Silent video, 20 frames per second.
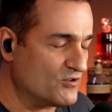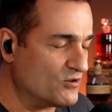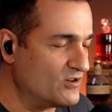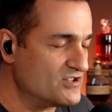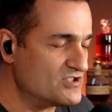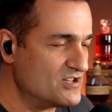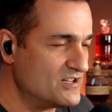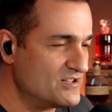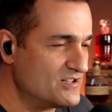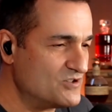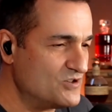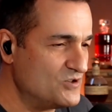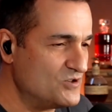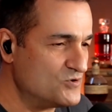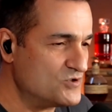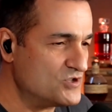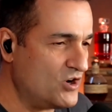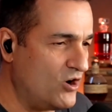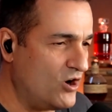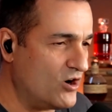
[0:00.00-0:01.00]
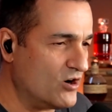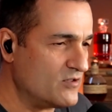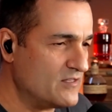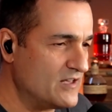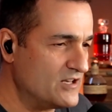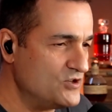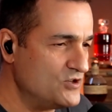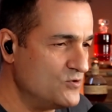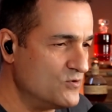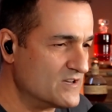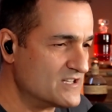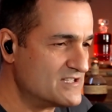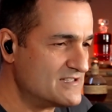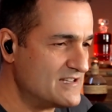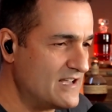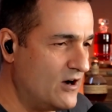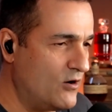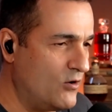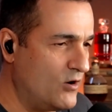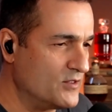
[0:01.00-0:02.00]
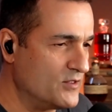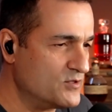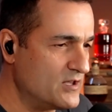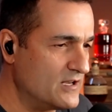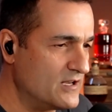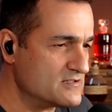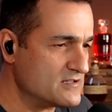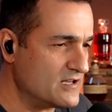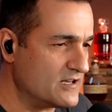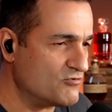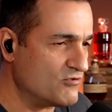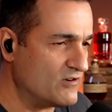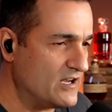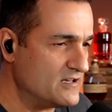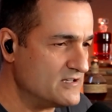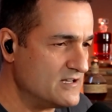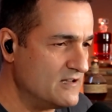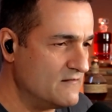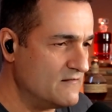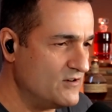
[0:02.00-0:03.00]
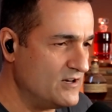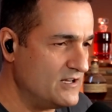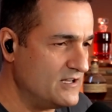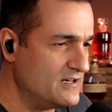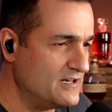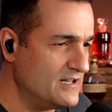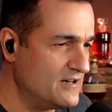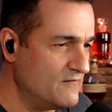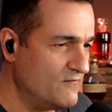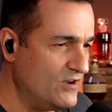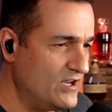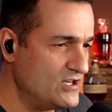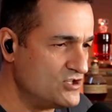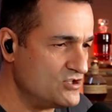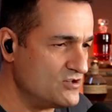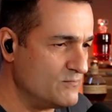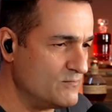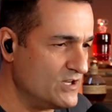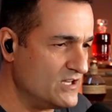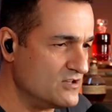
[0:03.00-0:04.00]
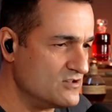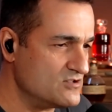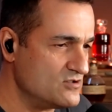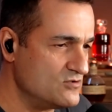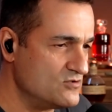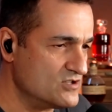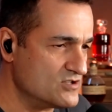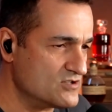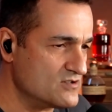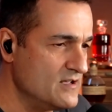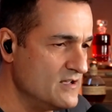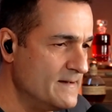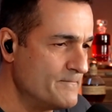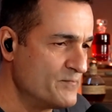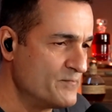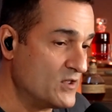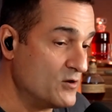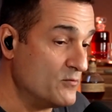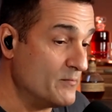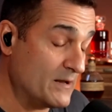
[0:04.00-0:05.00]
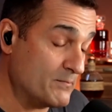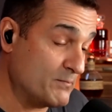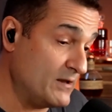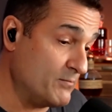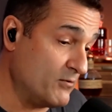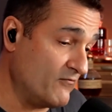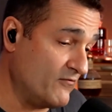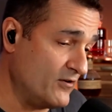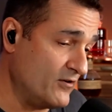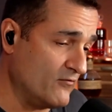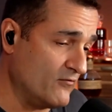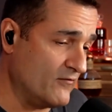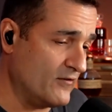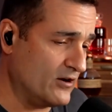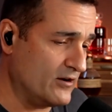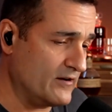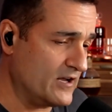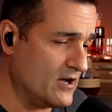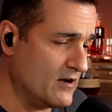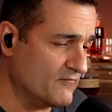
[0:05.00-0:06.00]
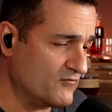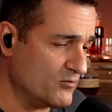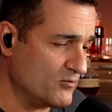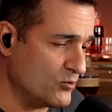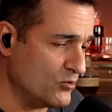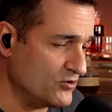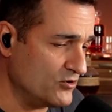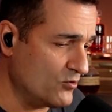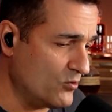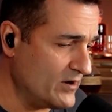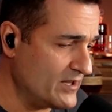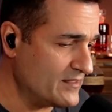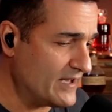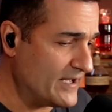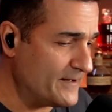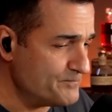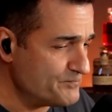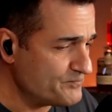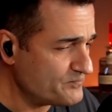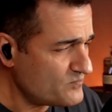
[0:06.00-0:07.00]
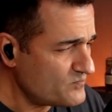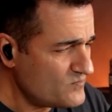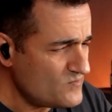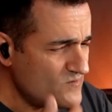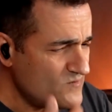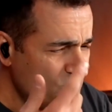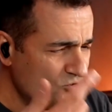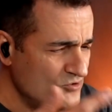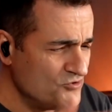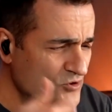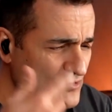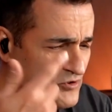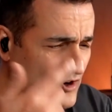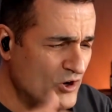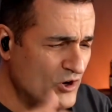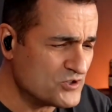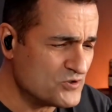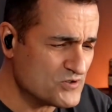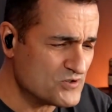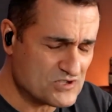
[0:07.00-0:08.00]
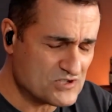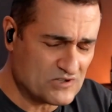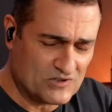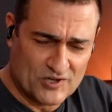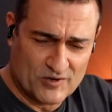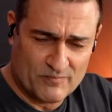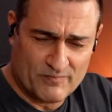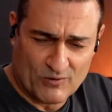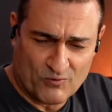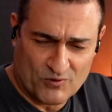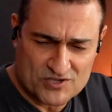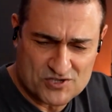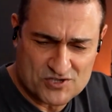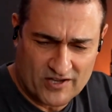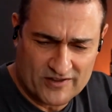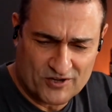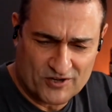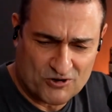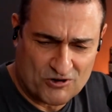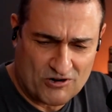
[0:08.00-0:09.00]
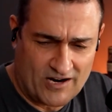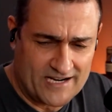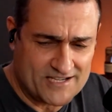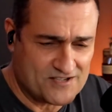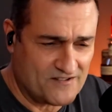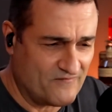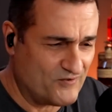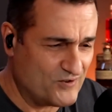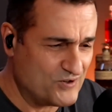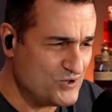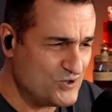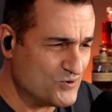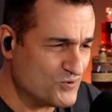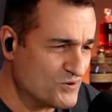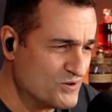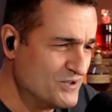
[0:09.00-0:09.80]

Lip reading: listening to you talk that you excel on things like creativity and innovation because you make people feel very comfortable in doing that. So talk to us a little bit. What's on the horizon for you?